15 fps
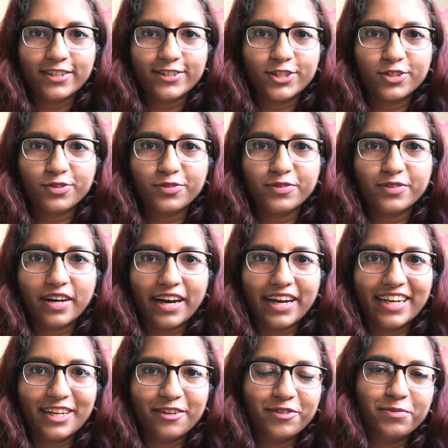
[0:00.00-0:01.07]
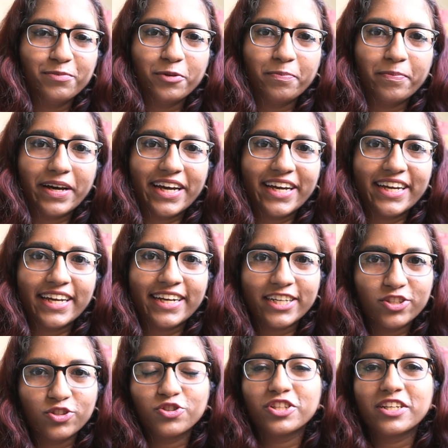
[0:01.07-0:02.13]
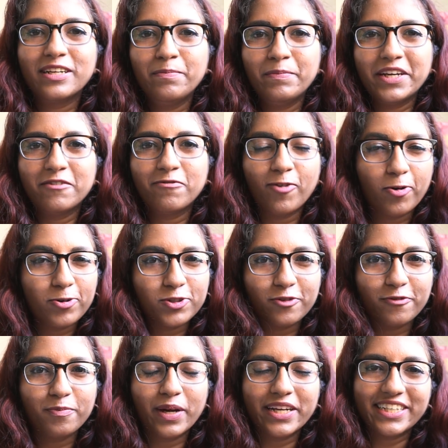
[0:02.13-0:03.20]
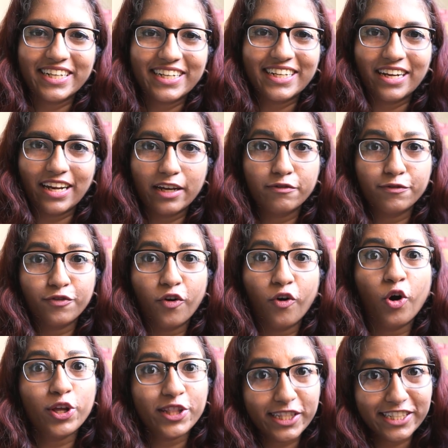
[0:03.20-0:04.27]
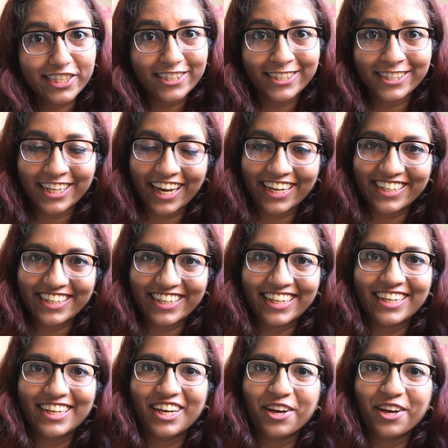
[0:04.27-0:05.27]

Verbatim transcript: so I live in Mumbai and I usually make vlogs of my daily life on this channel